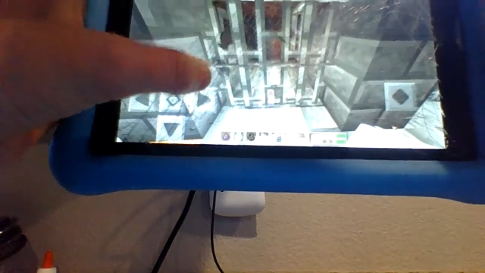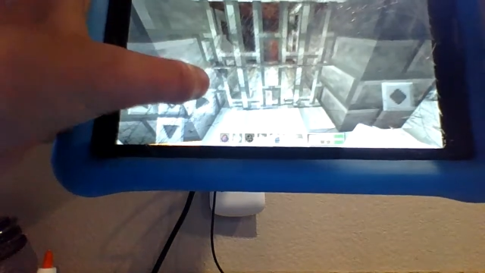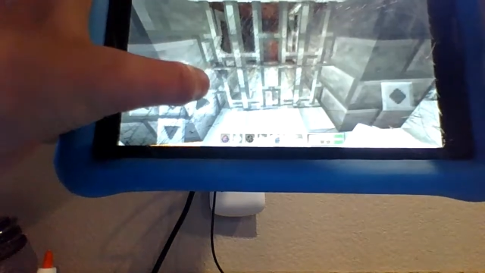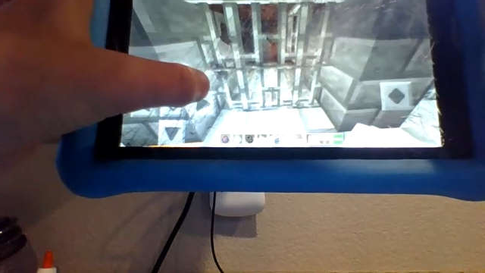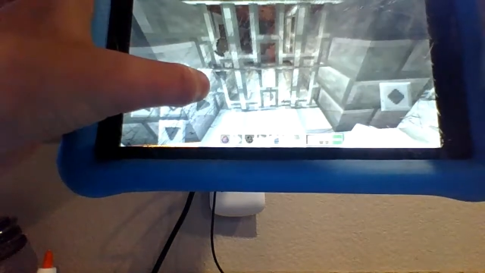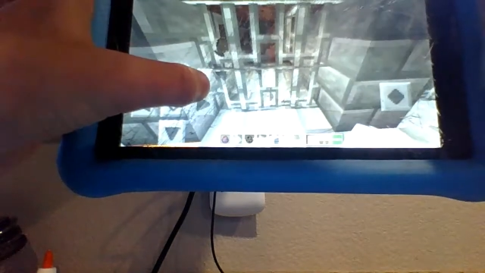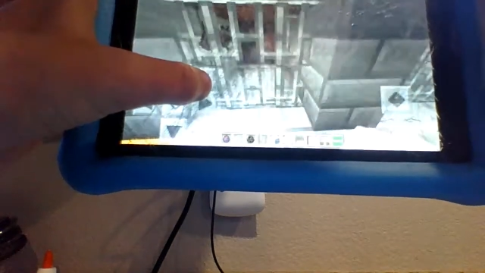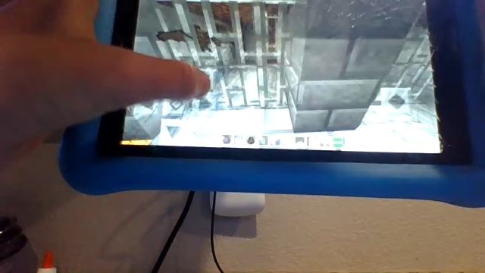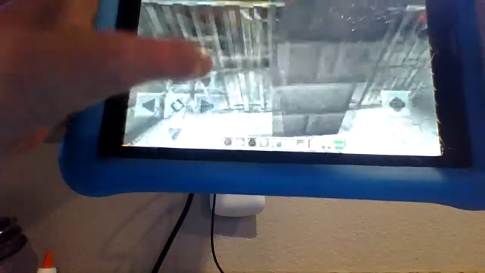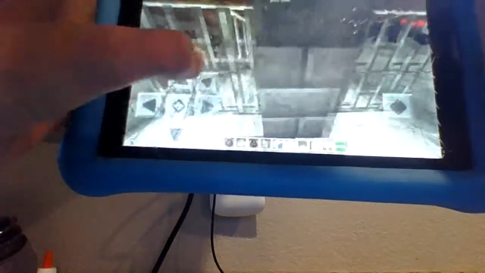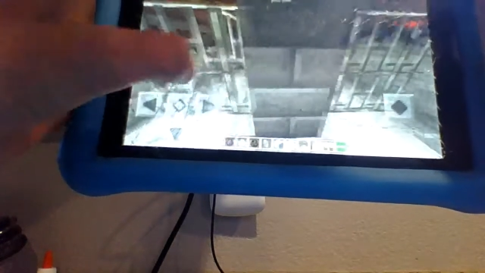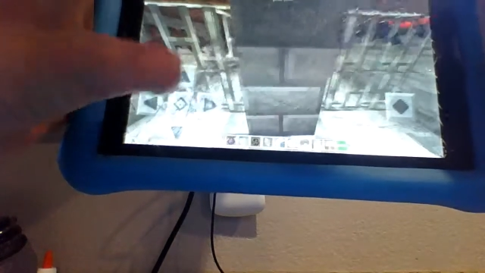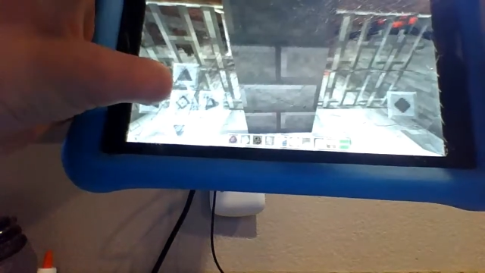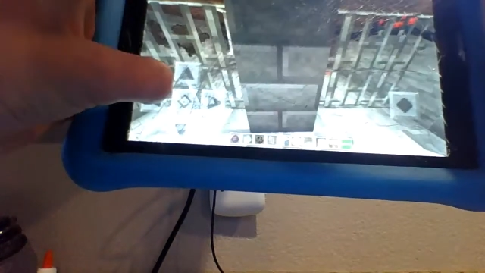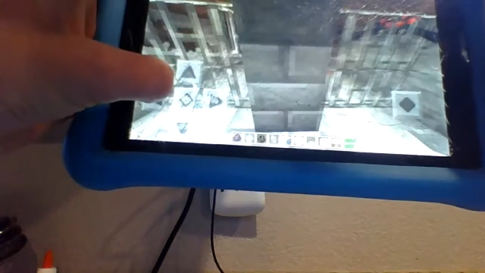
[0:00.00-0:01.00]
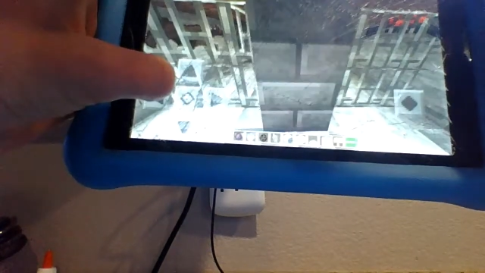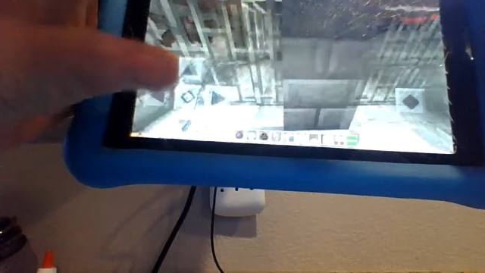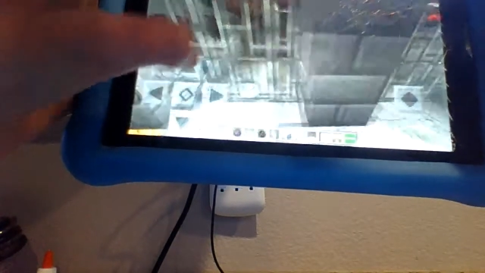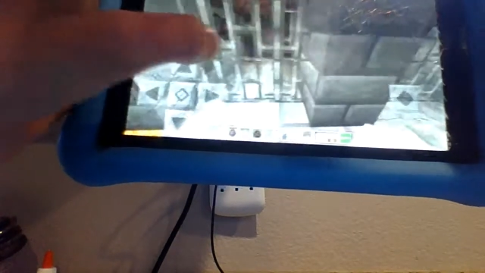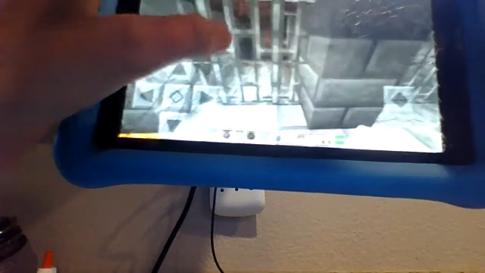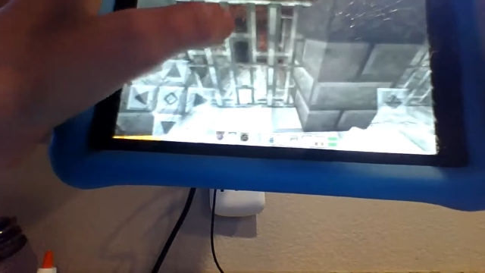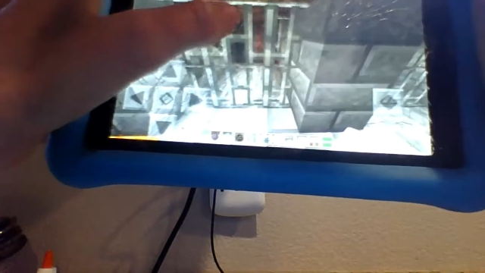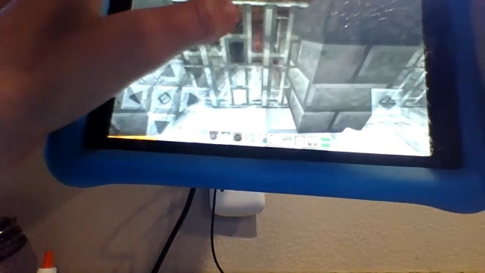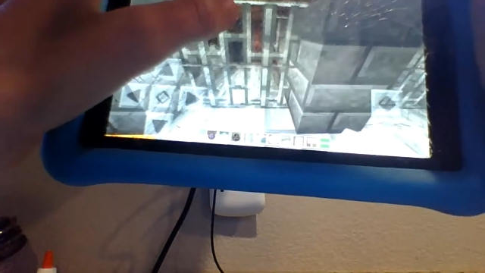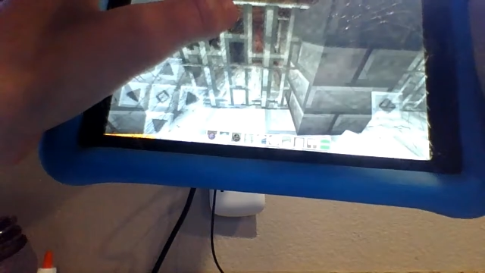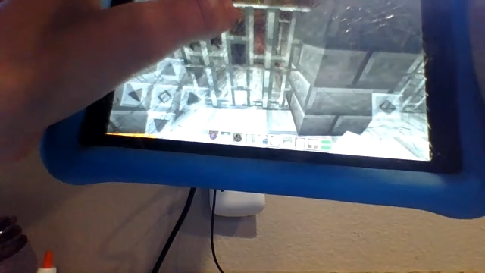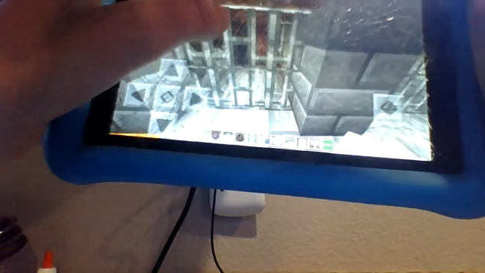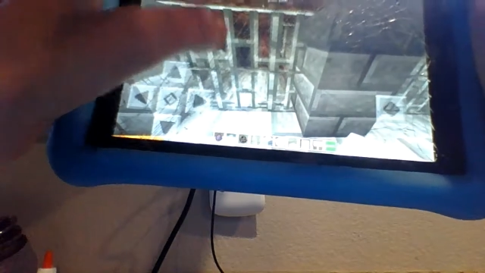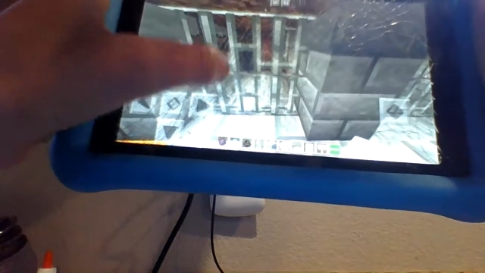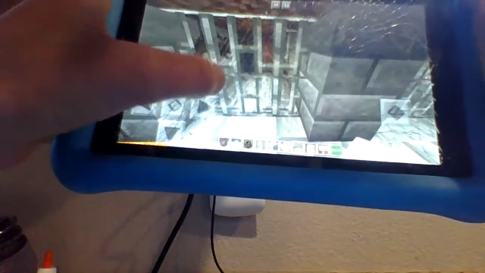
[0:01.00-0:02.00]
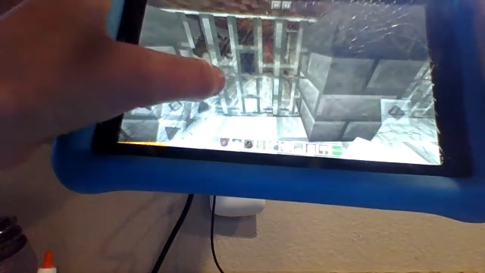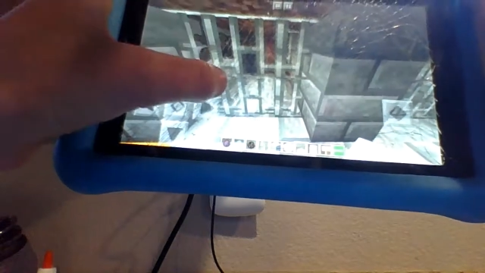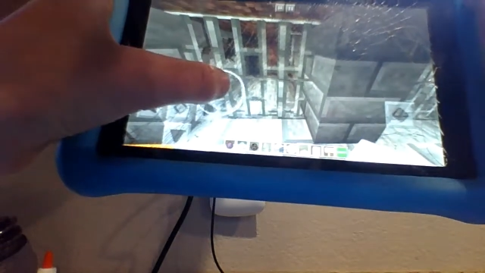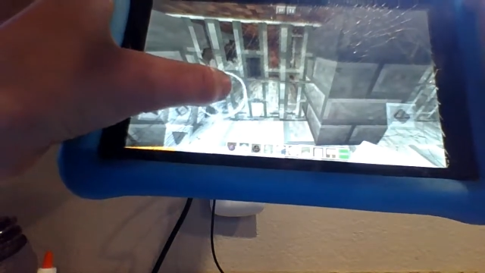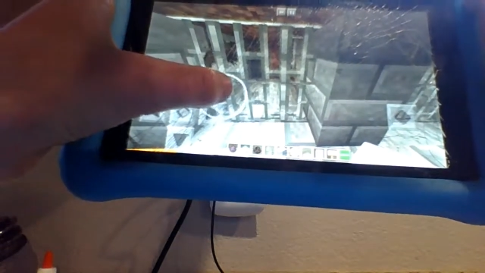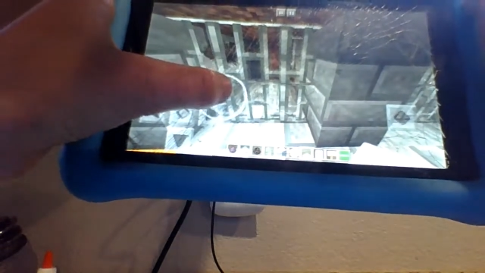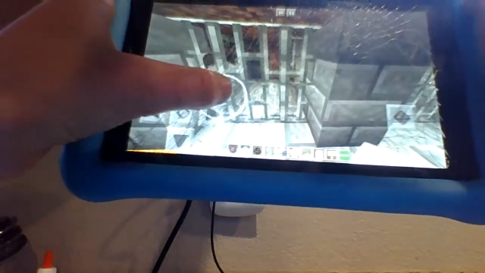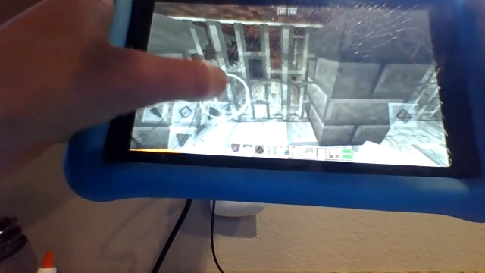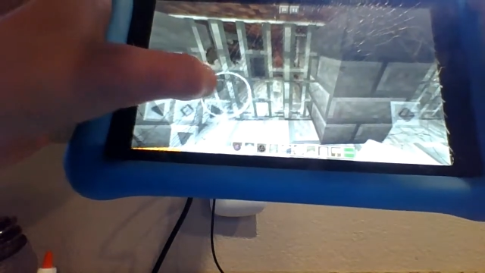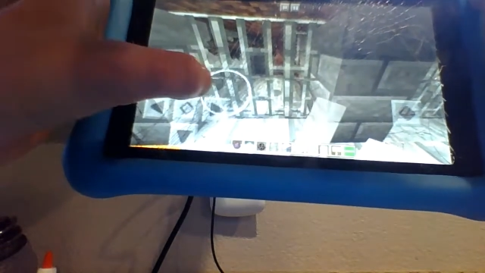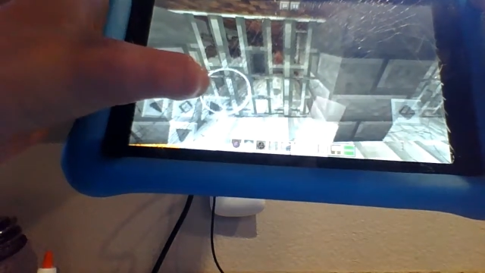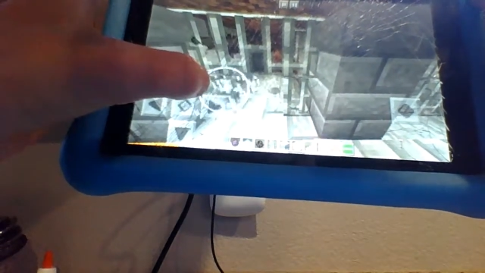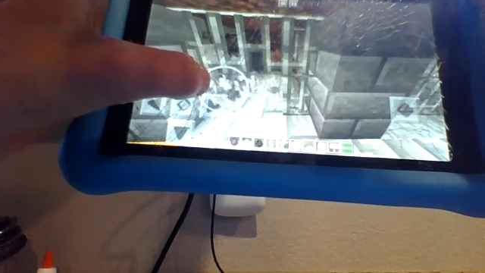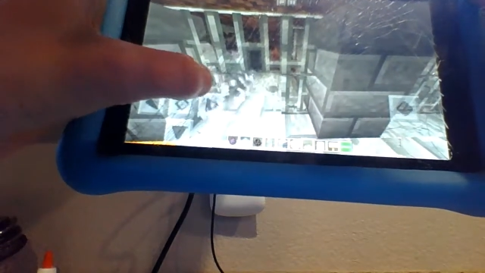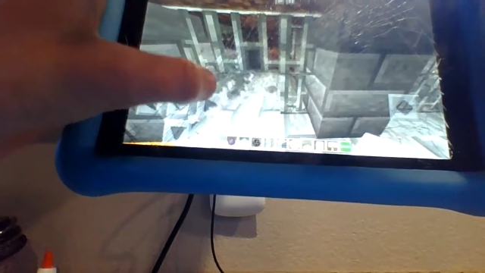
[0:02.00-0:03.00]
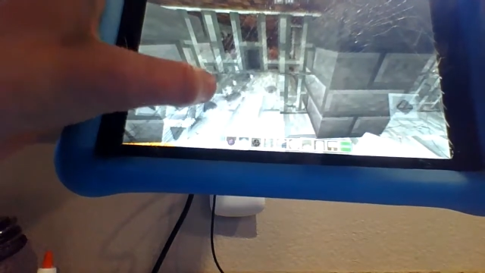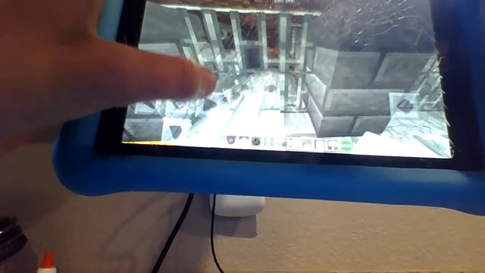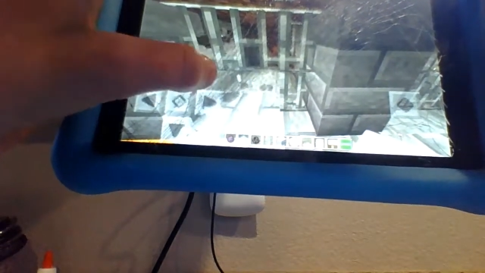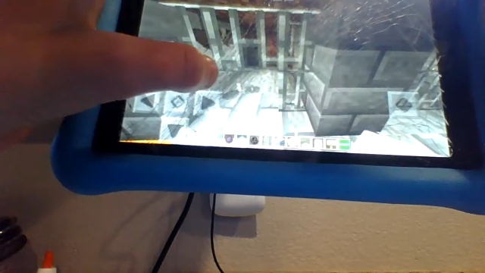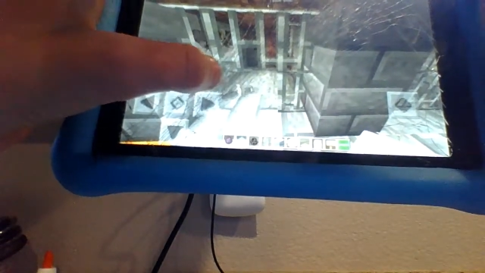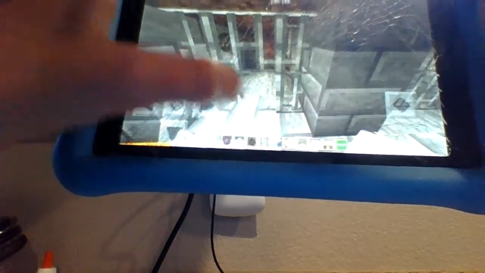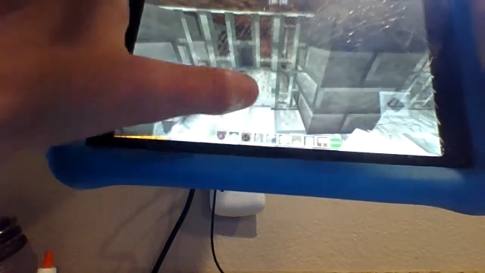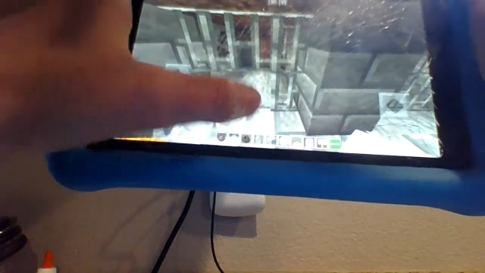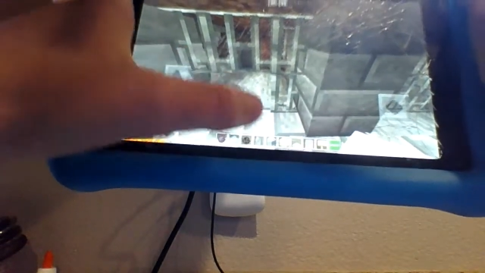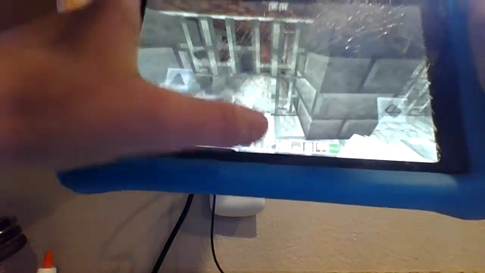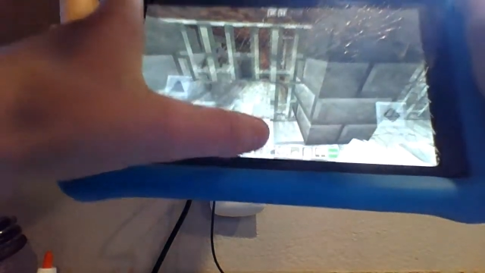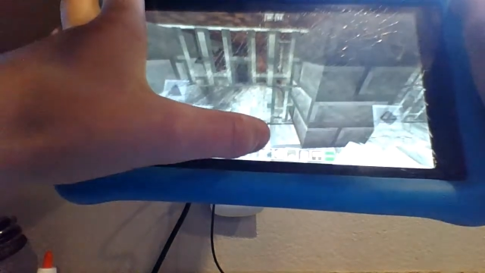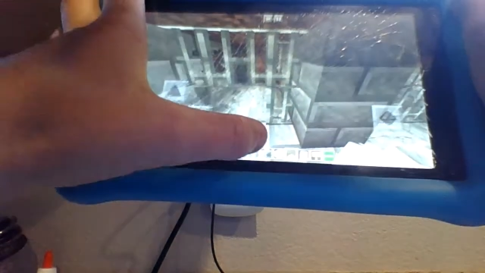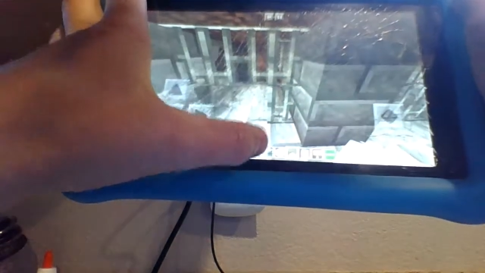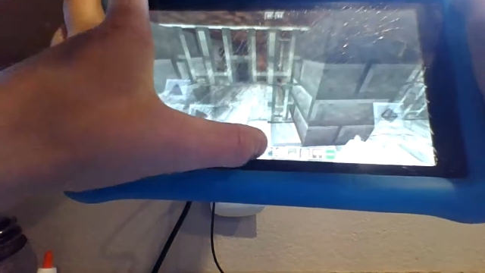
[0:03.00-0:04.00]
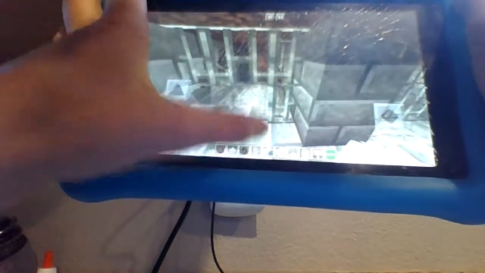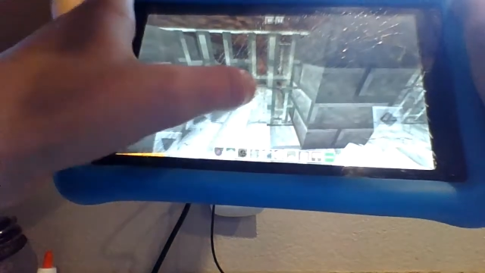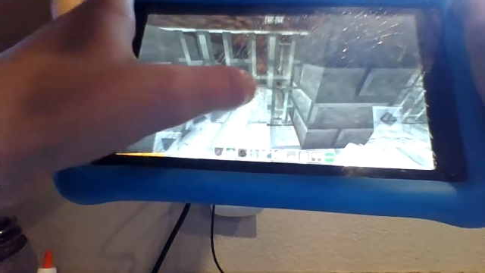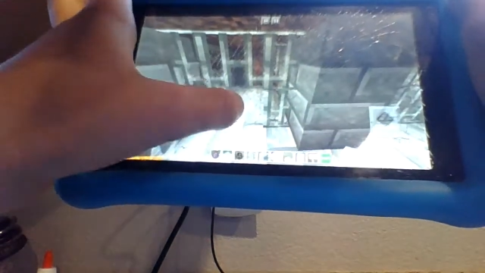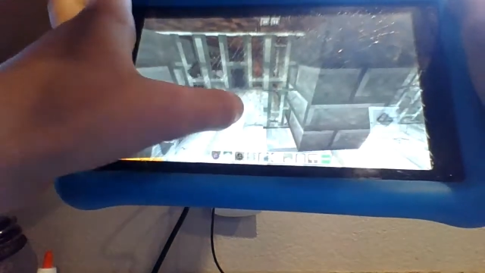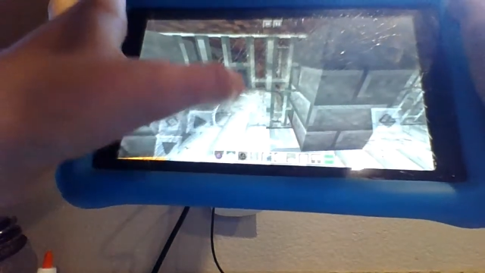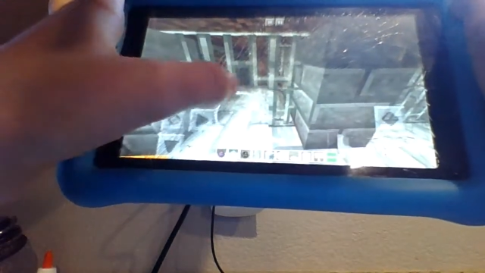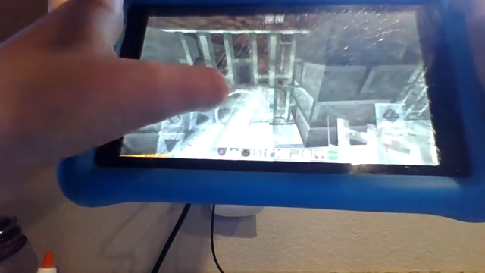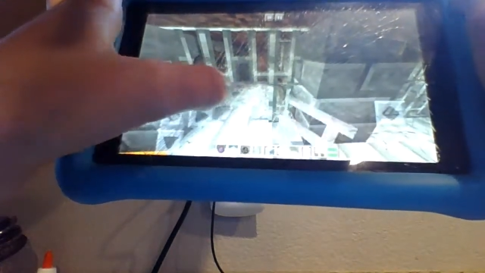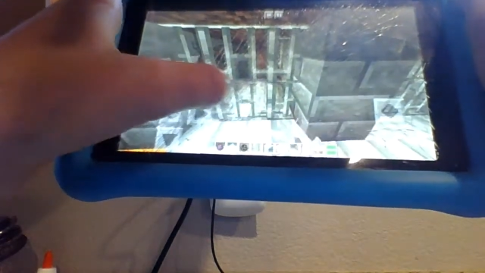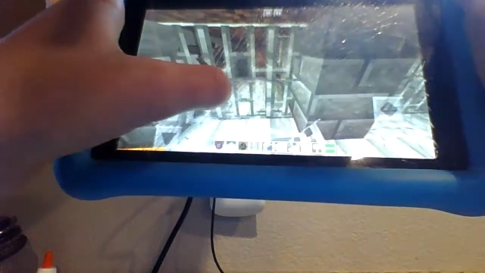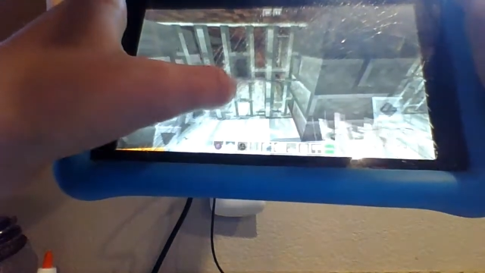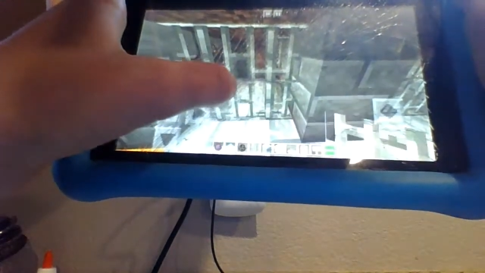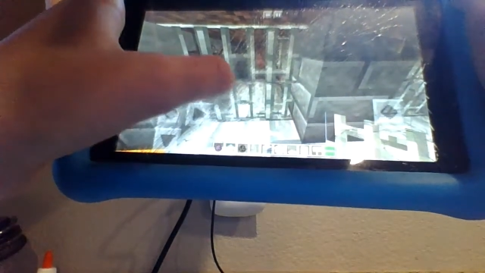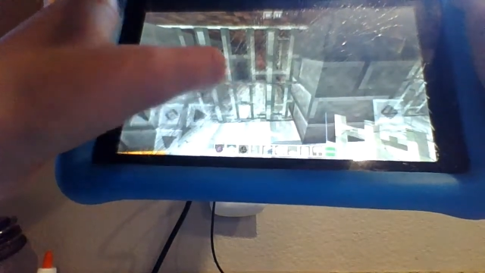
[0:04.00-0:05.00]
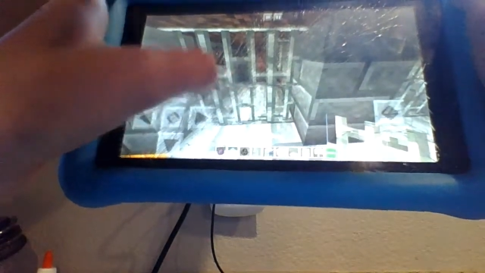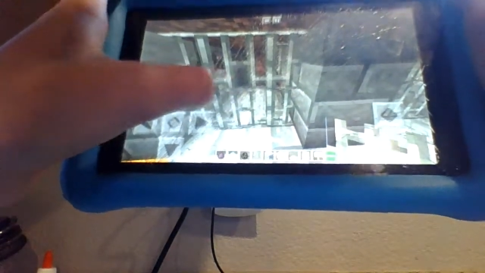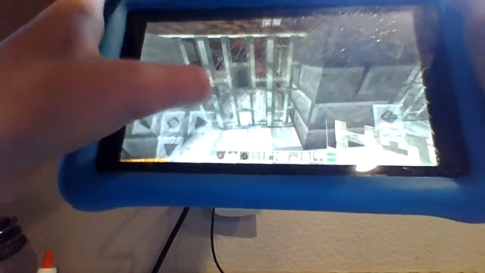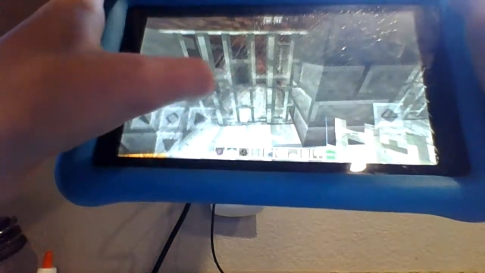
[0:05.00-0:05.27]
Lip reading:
Nobody's mouth can be seen.